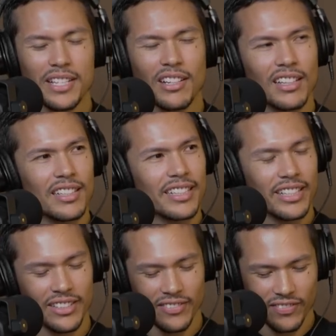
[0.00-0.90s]
Let's call it a
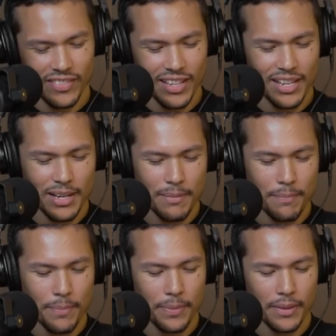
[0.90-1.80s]
year.
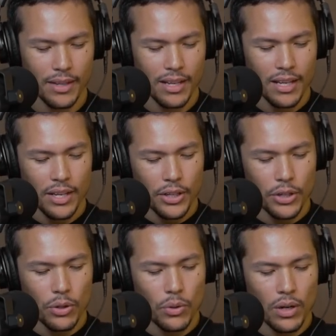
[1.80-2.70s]
Um,
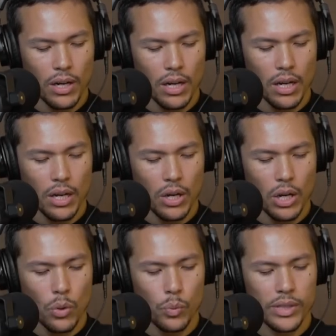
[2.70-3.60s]
you know,
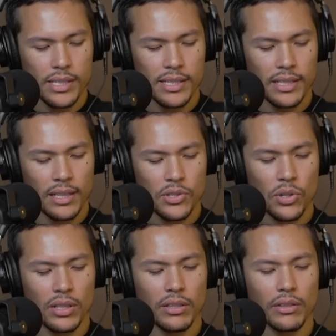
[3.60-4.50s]
we're still
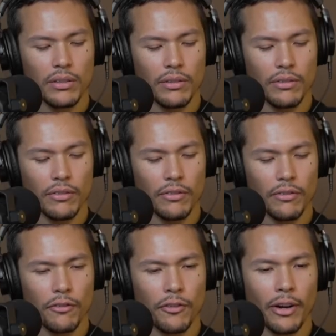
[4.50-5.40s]
sort of
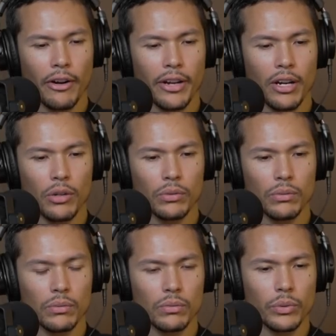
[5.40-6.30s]
figuring out
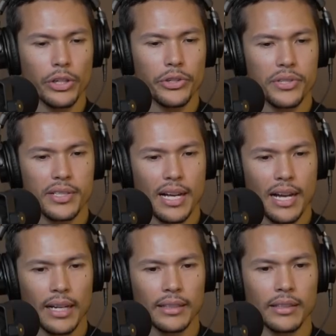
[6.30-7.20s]
where you
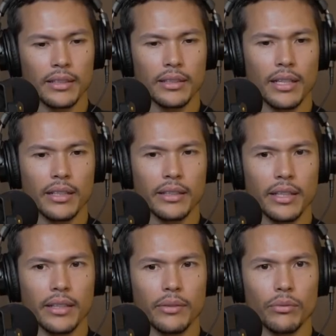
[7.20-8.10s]
stand
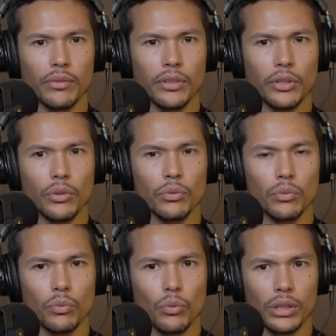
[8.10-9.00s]
and
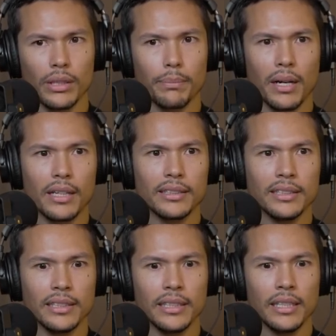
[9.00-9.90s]
what the
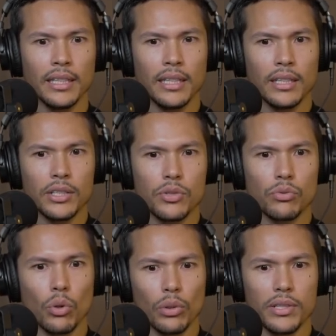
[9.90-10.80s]
party's
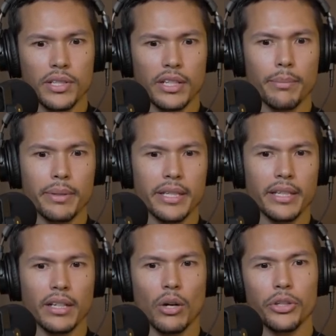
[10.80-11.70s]
role is going to
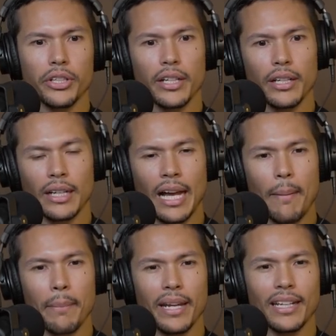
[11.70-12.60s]
be and how you're going to
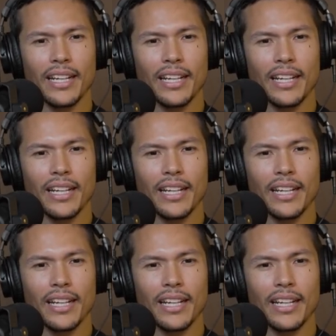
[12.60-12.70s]
campaign.